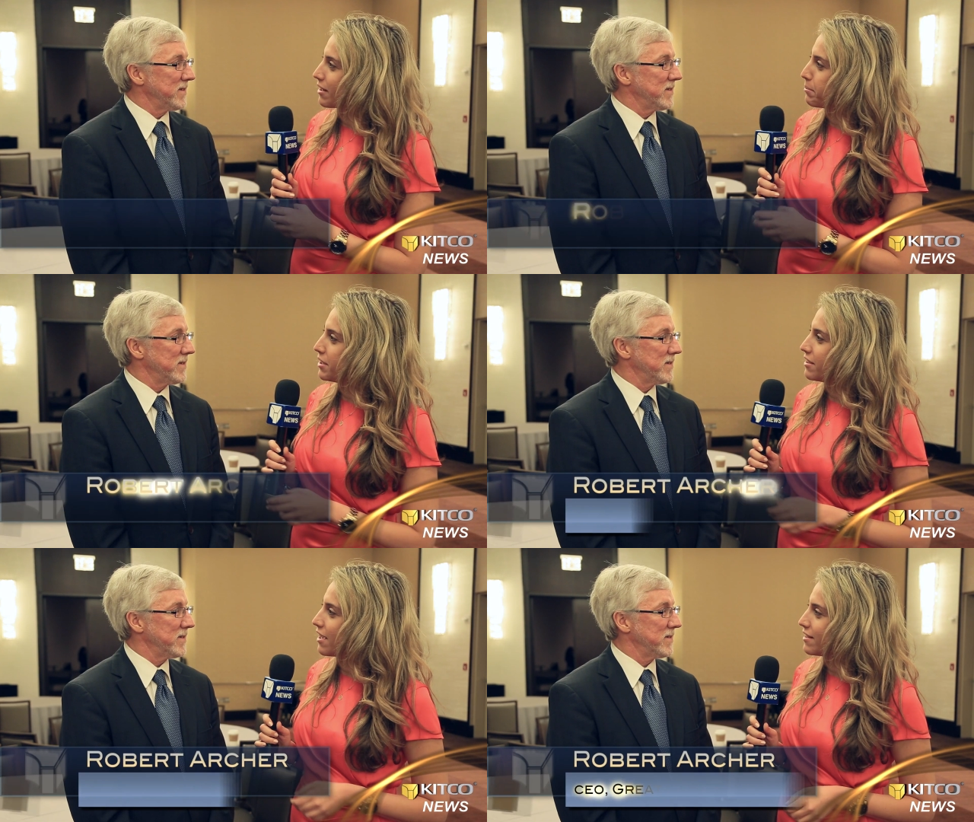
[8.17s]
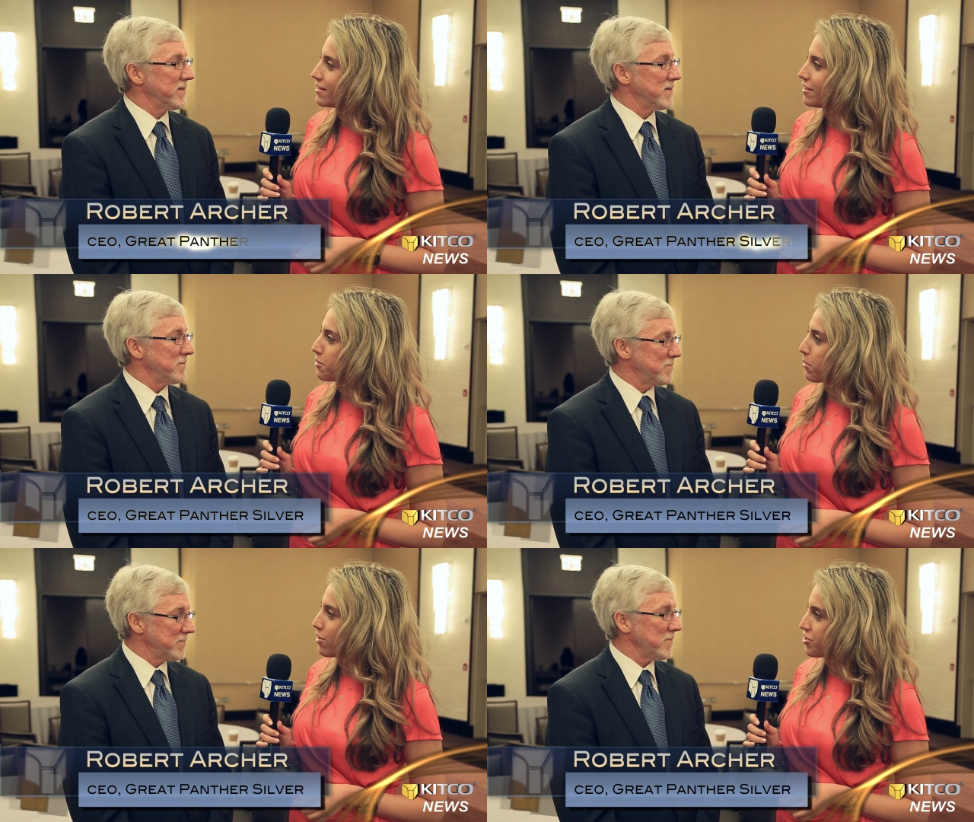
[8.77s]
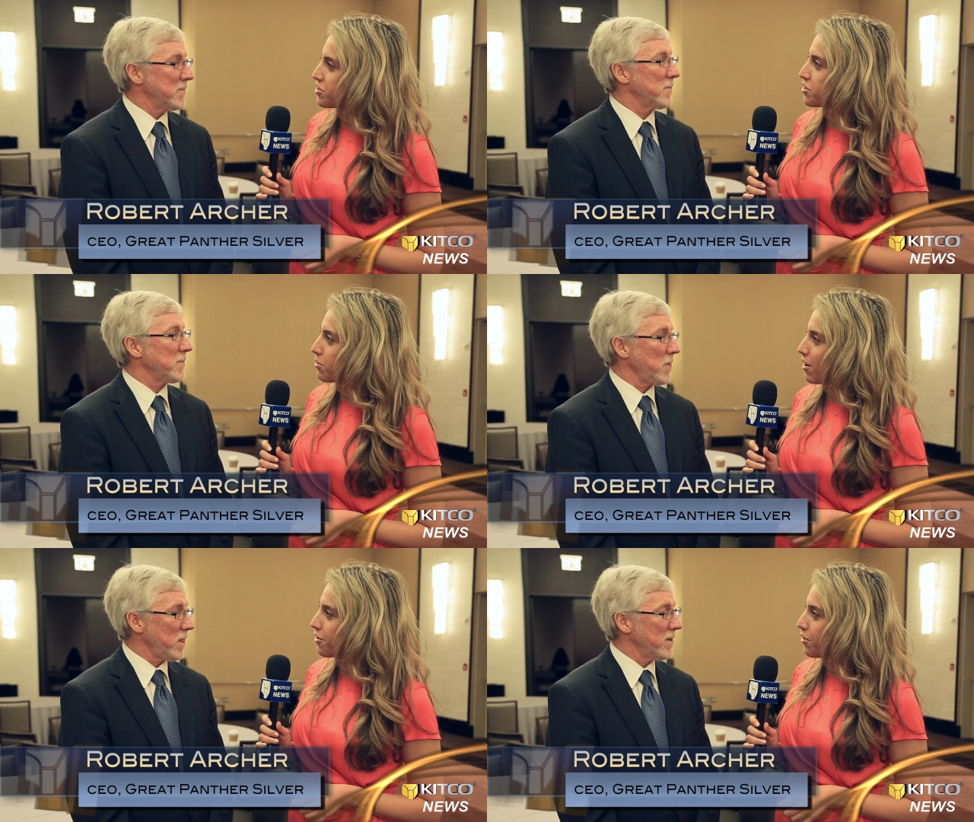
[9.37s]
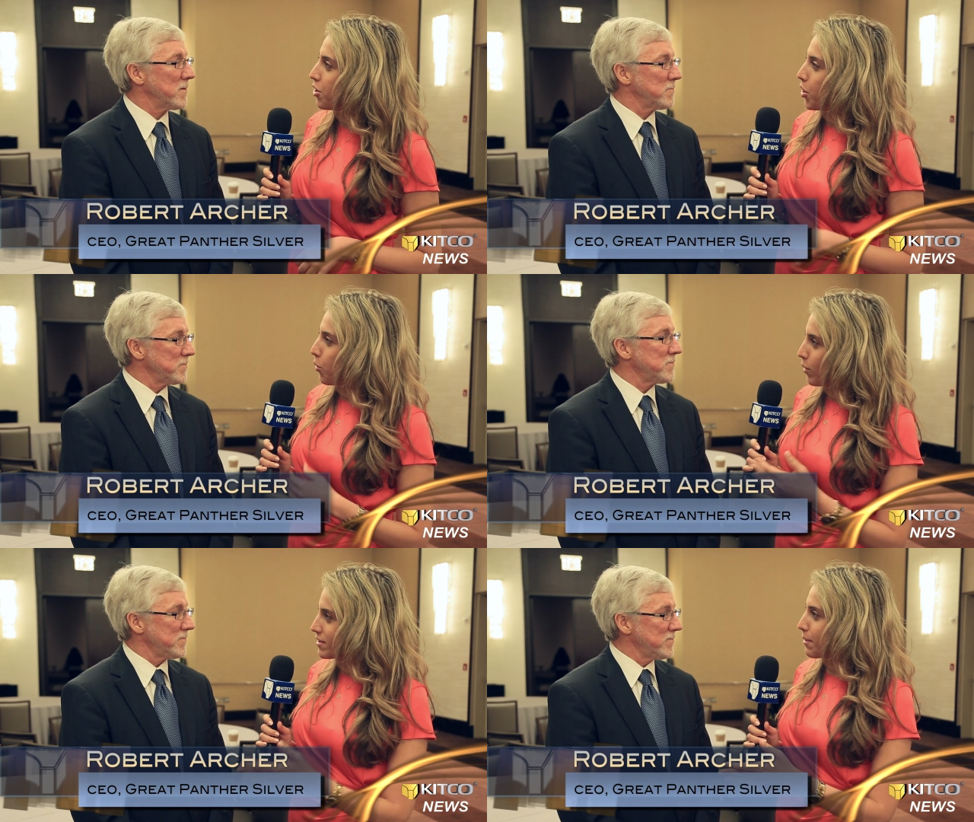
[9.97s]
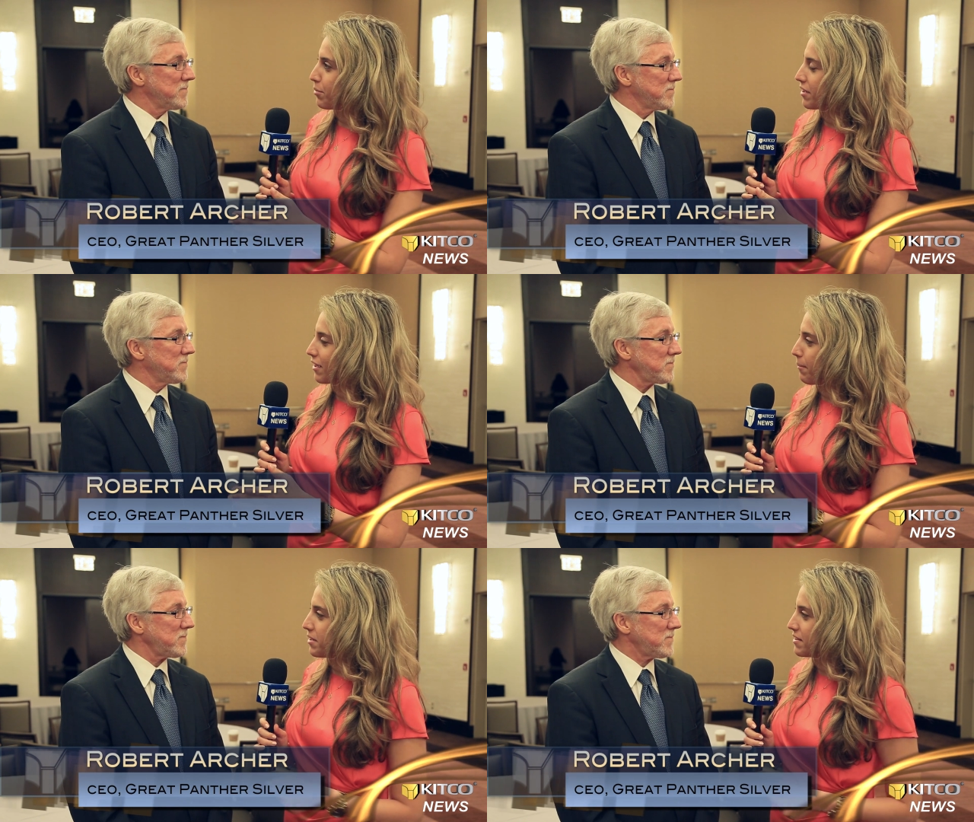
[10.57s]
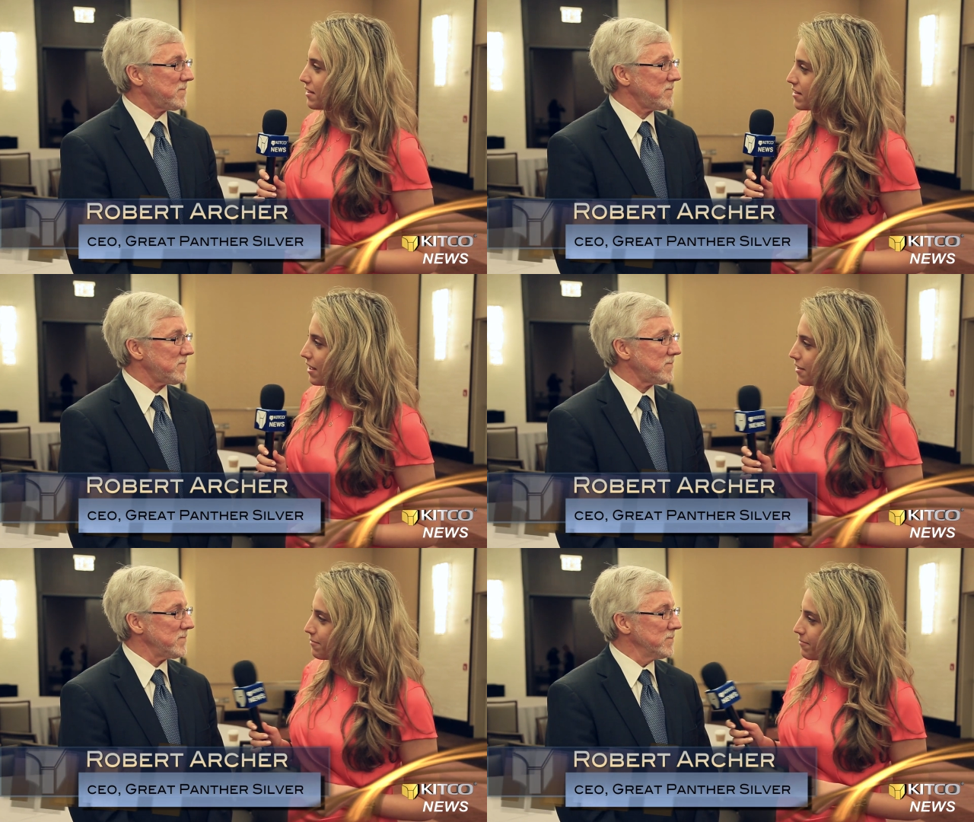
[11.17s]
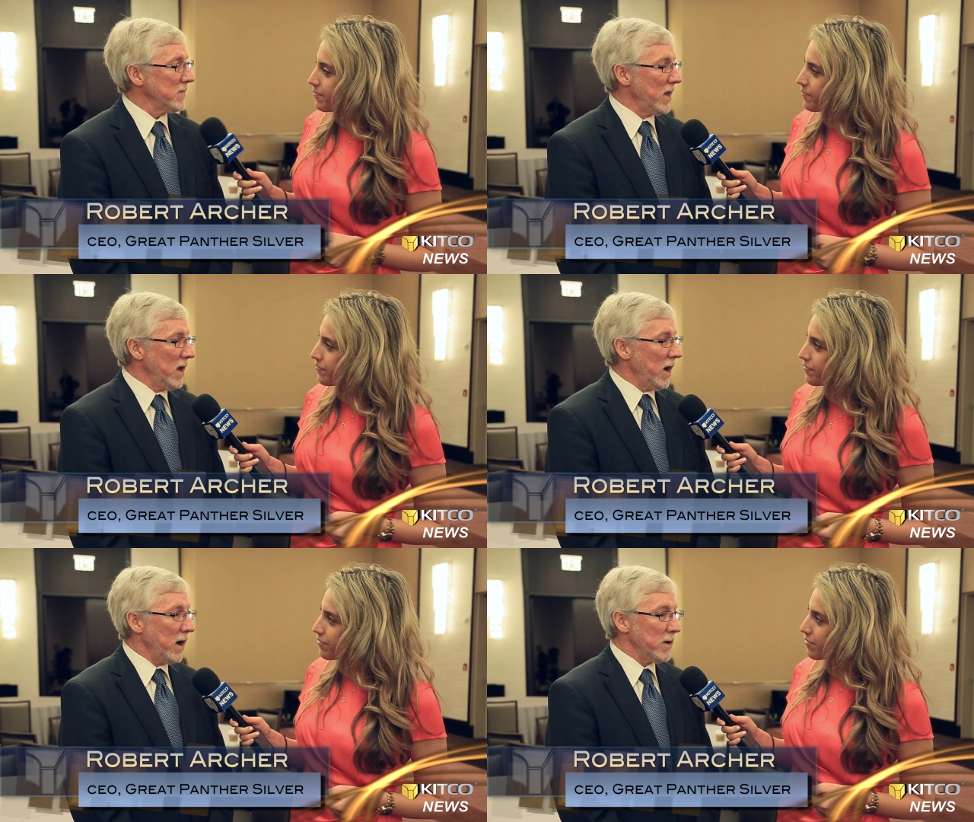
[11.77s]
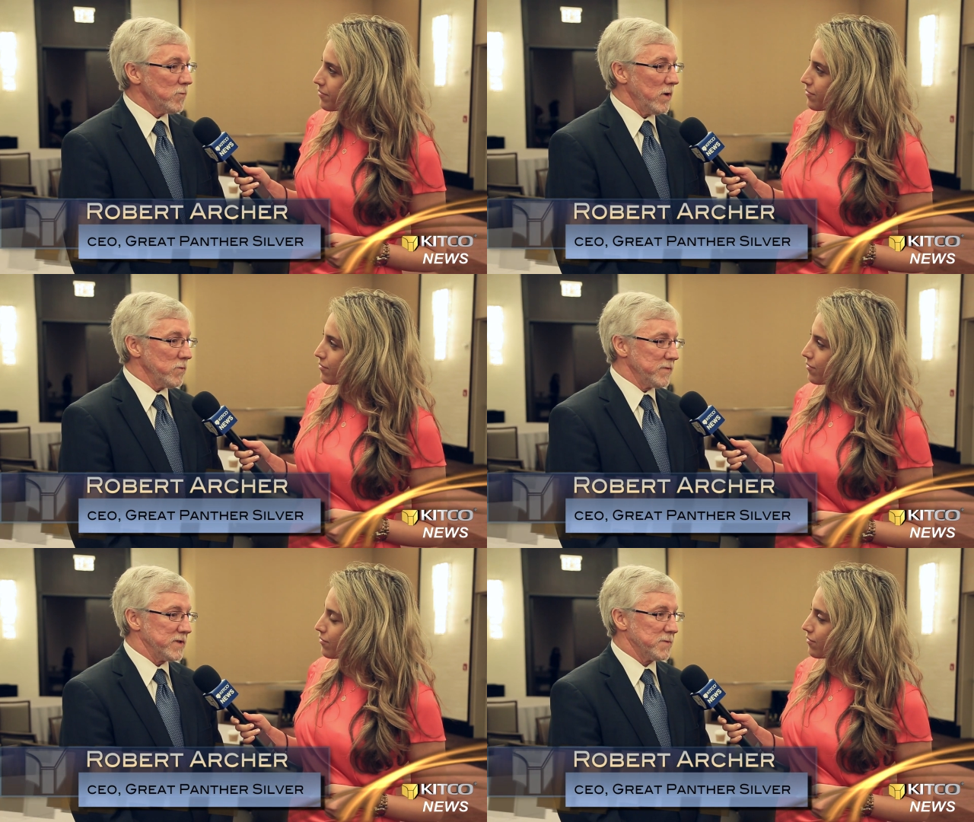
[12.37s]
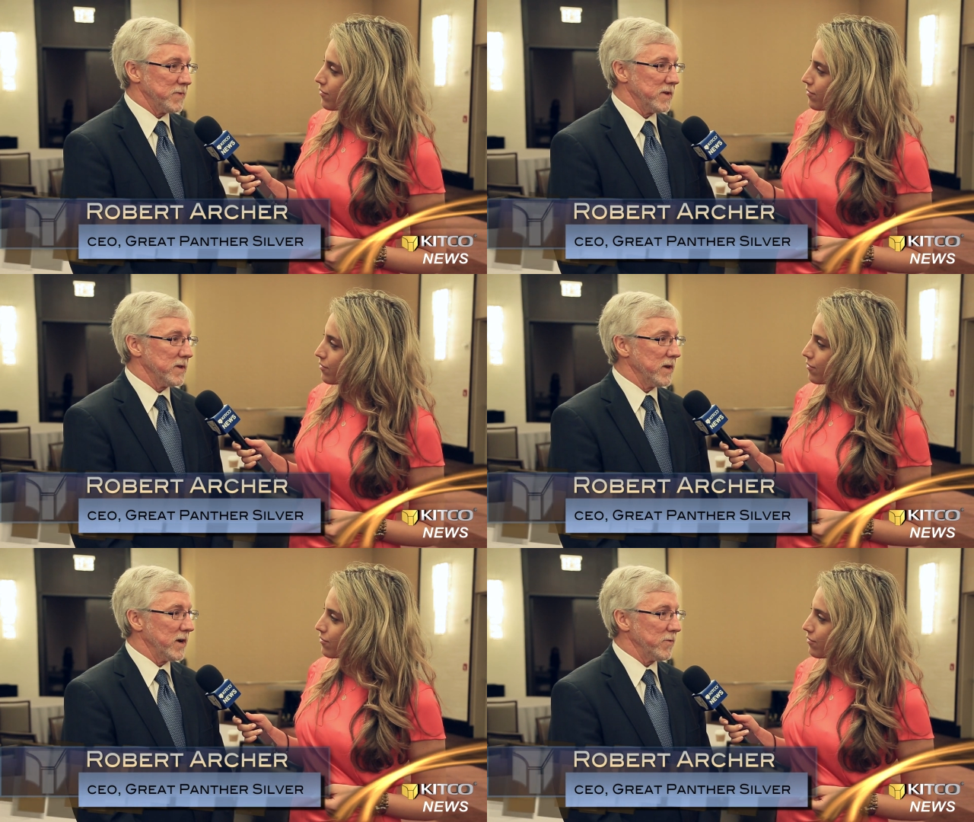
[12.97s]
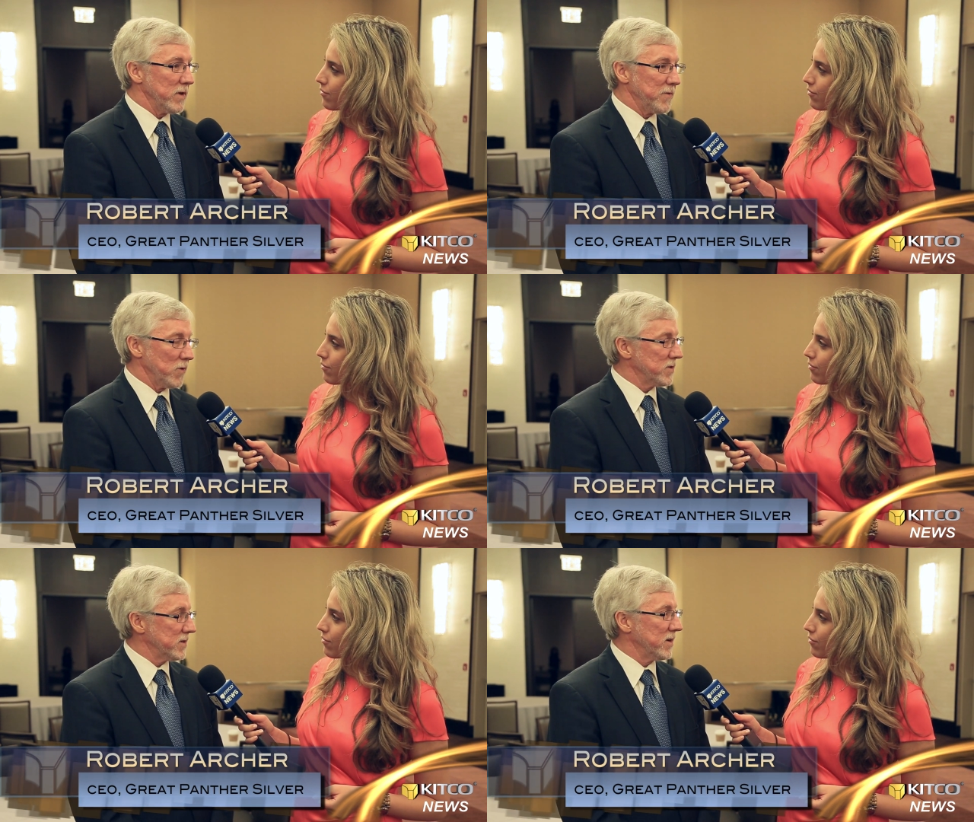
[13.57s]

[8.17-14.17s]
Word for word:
Speaker 1: at the PDAC in March in Toronto. What's up with the company since then?
Speaker 2: Well, we've just been really focused